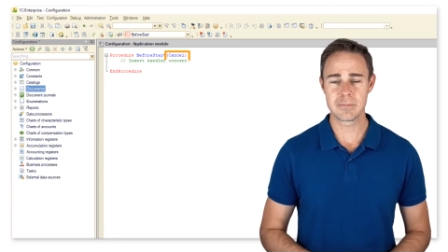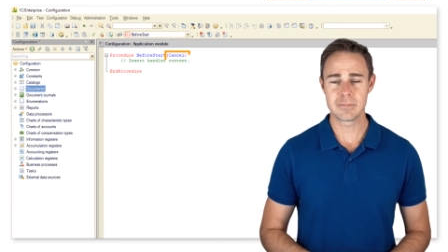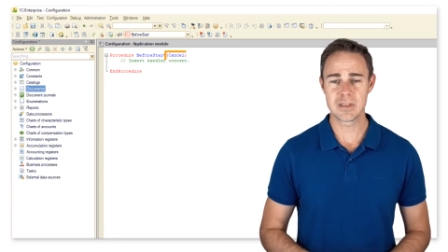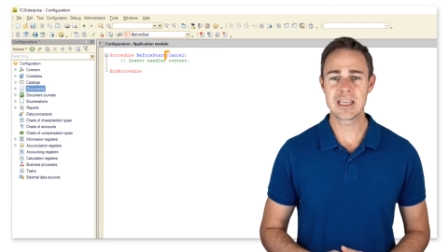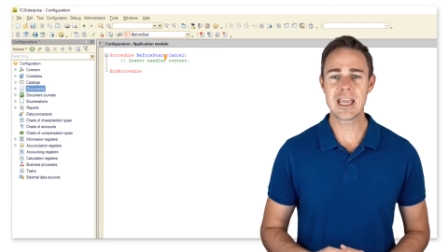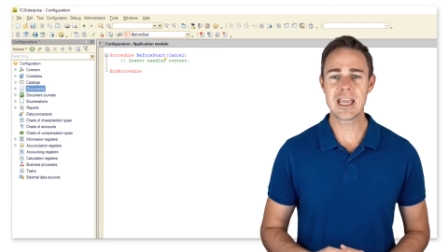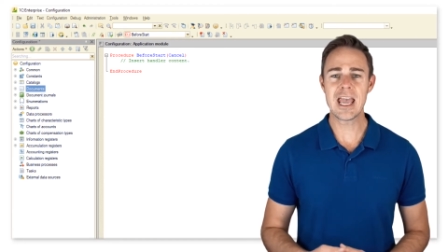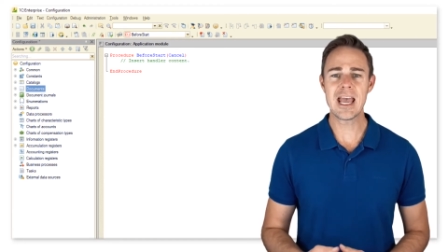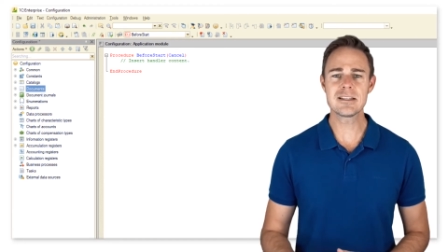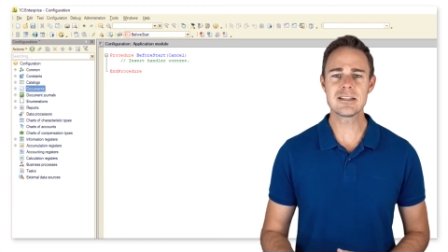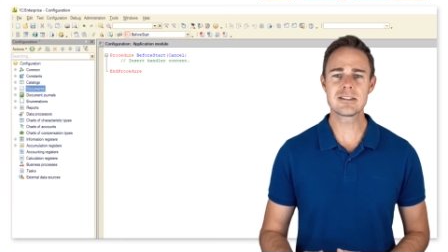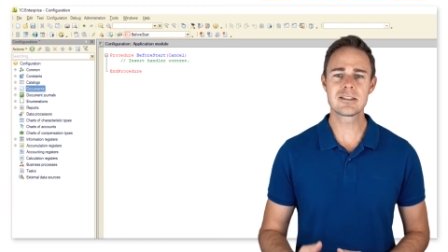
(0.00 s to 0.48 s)

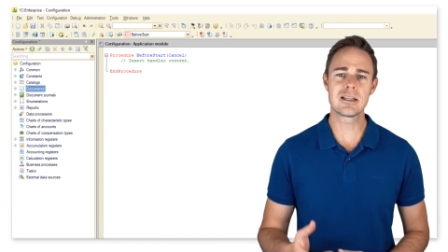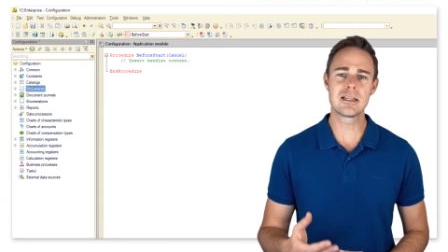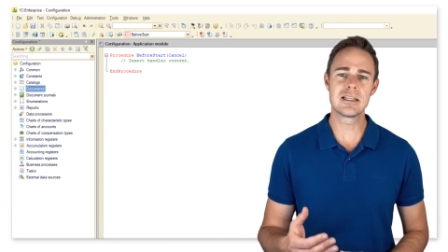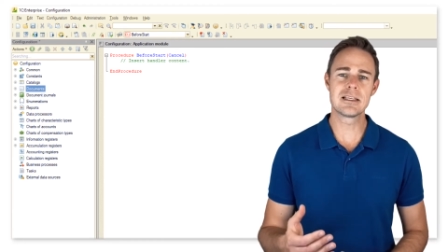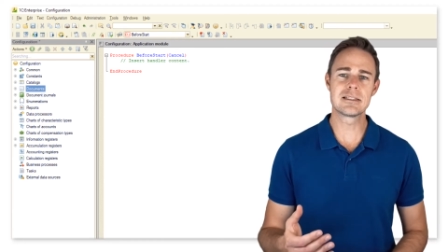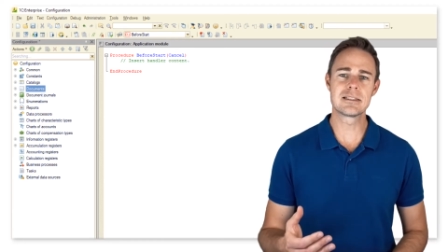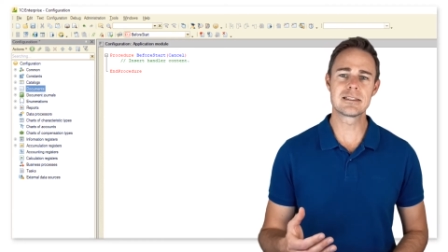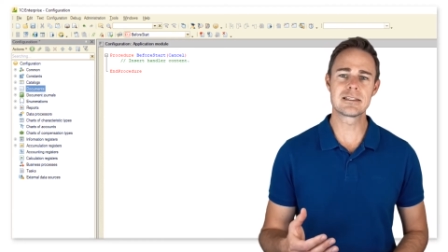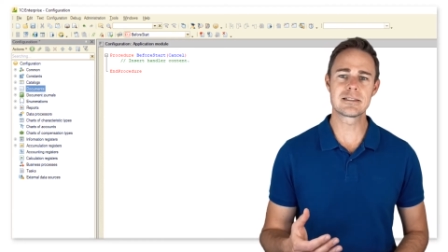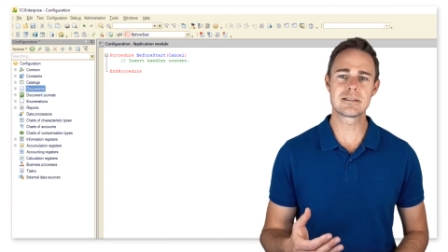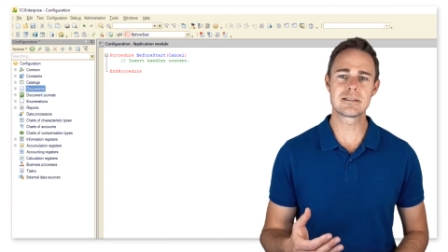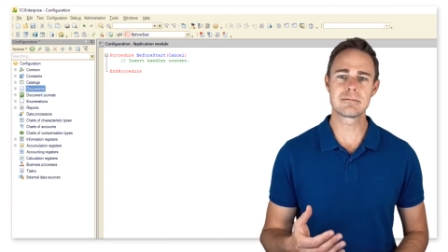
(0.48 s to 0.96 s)
Cancel
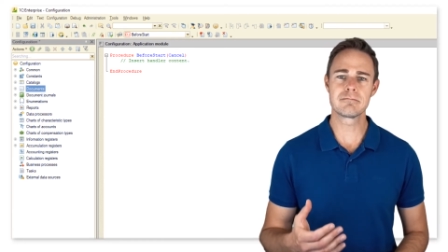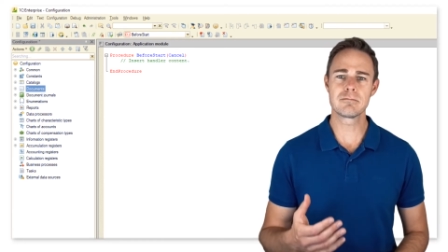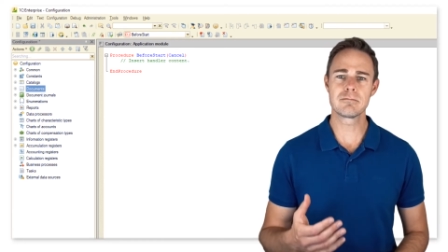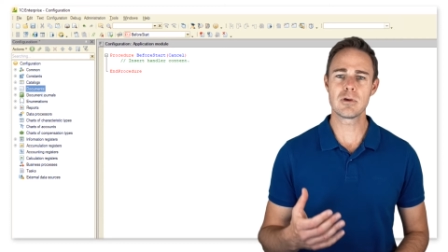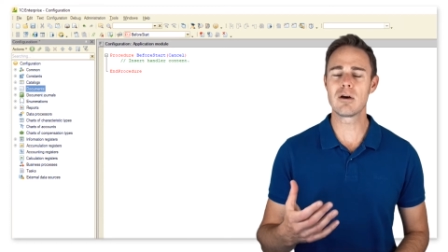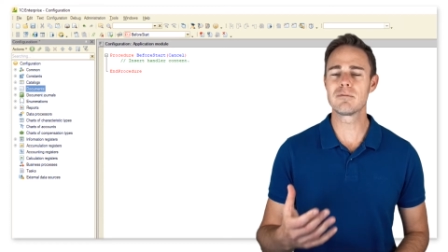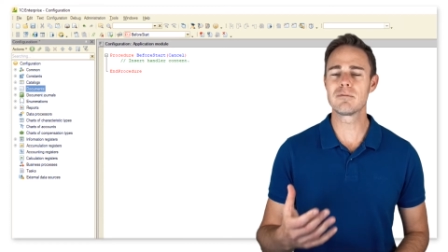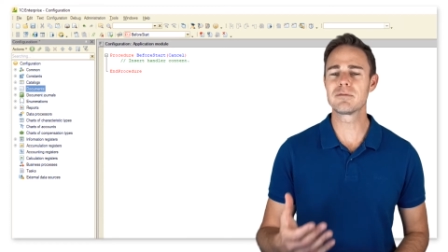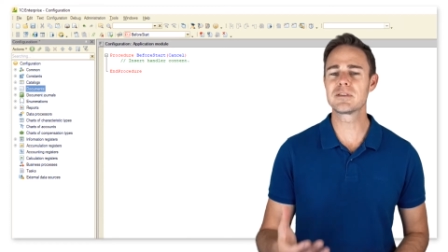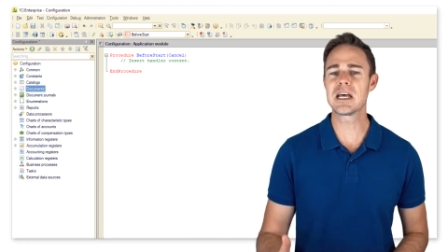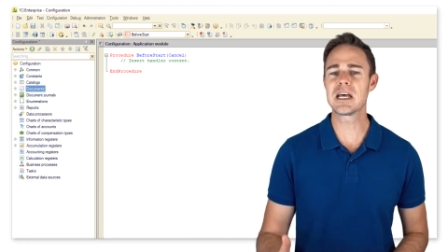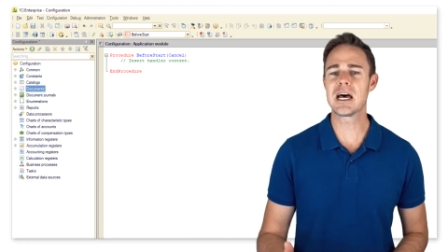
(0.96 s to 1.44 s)
is
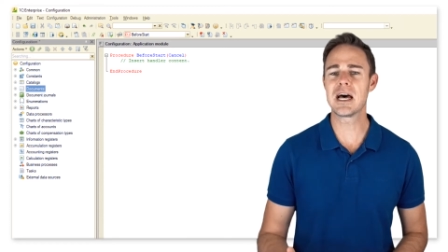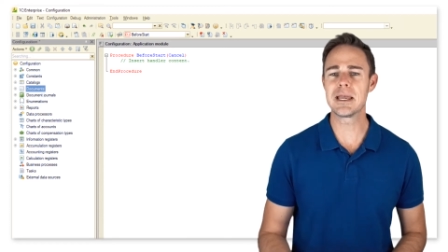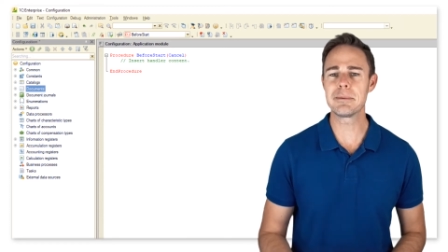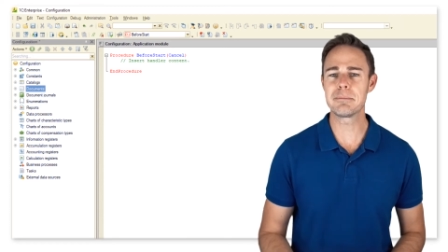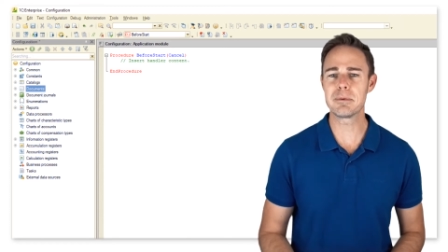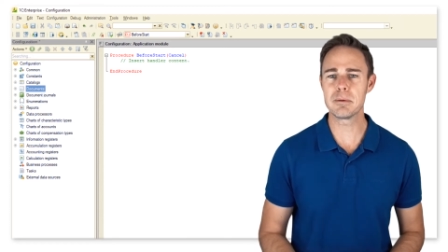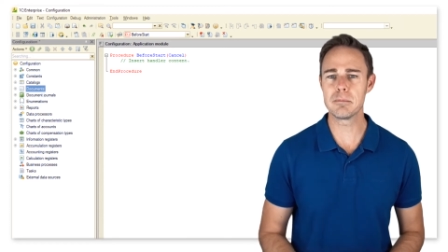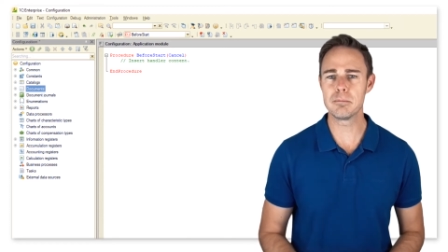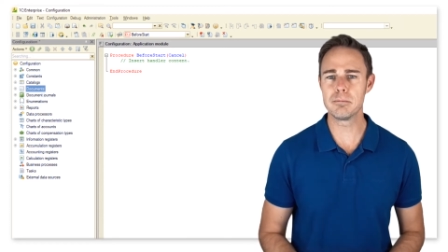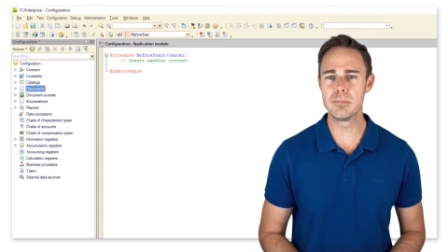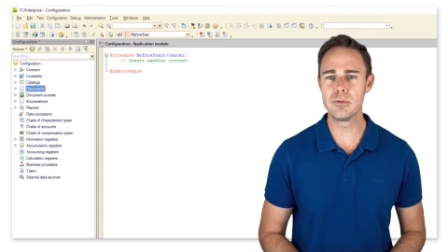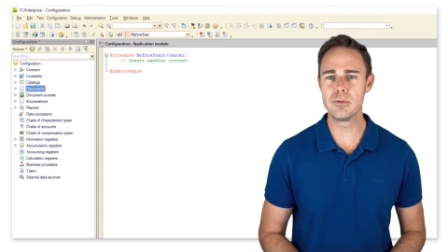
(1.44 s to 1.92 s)
of
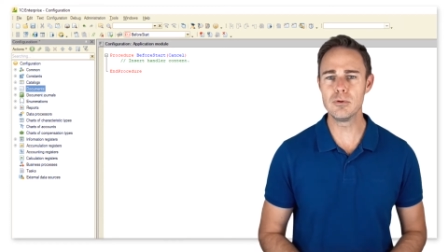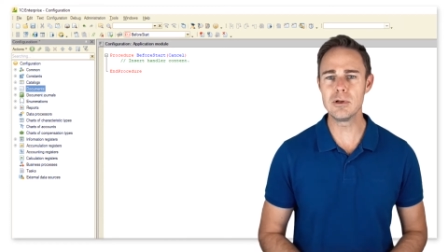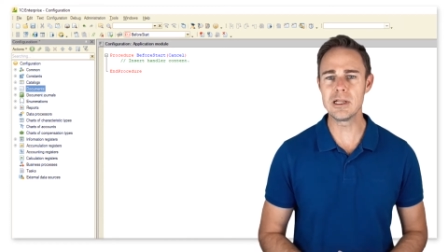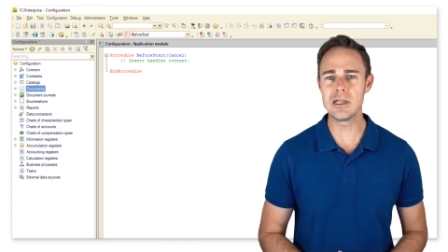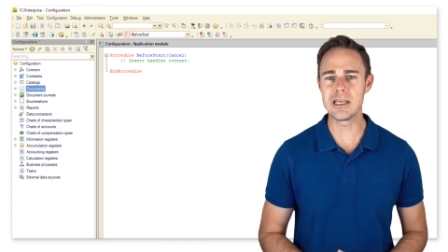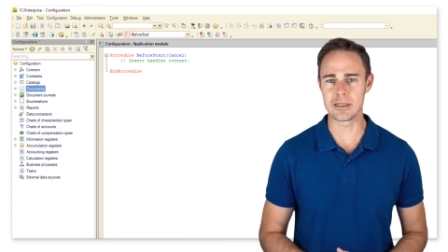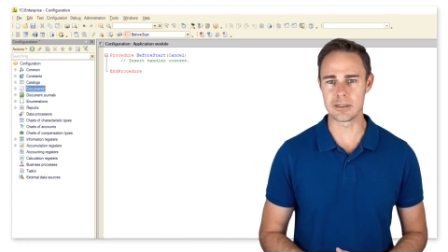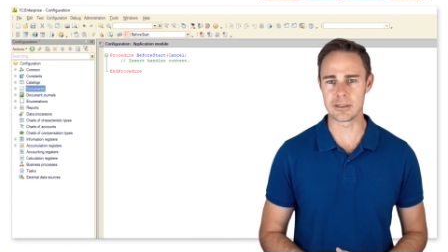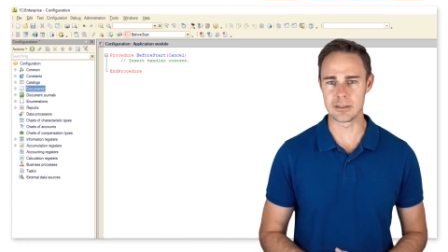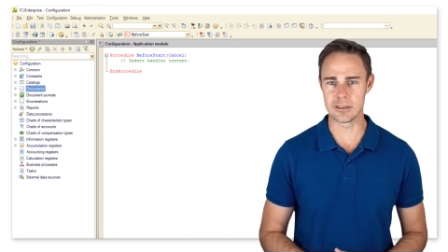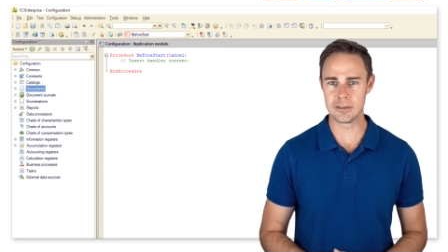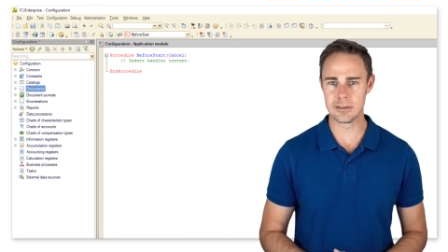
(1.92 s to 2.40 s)
type
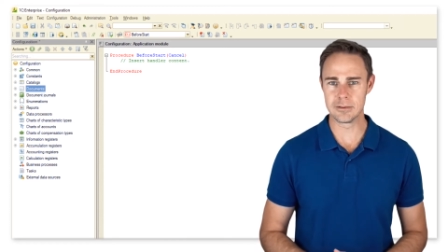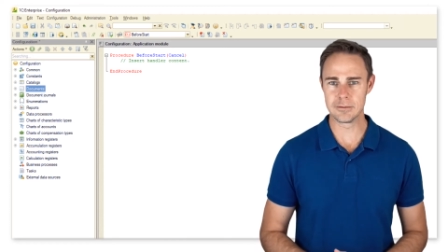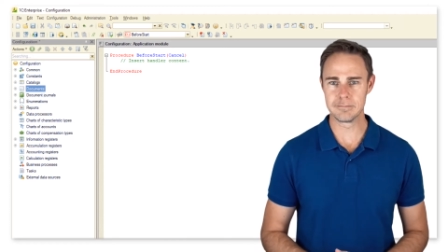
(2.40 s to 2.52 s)
Boolean,